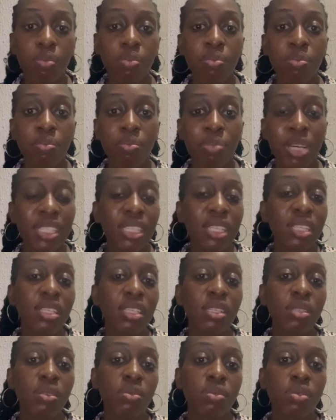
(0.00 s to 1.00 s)

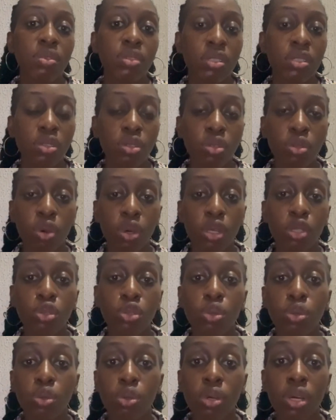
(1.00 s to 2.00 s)
basically going to
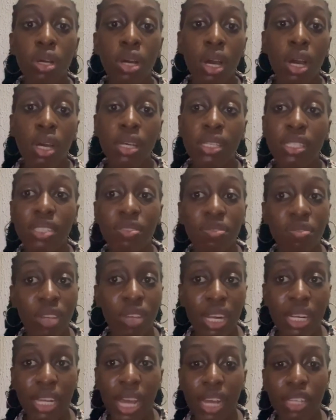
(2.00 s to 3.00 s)
look
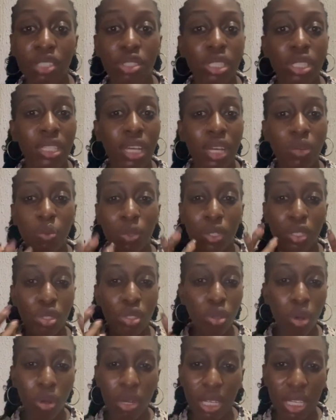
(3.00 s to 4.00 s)
severely hydrated with
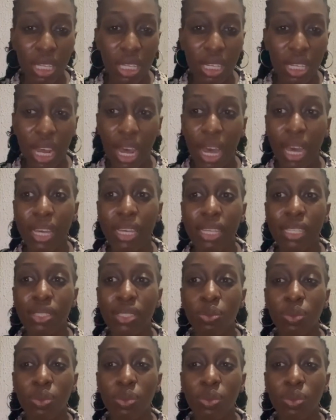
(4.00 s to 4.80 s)
sunken eyes,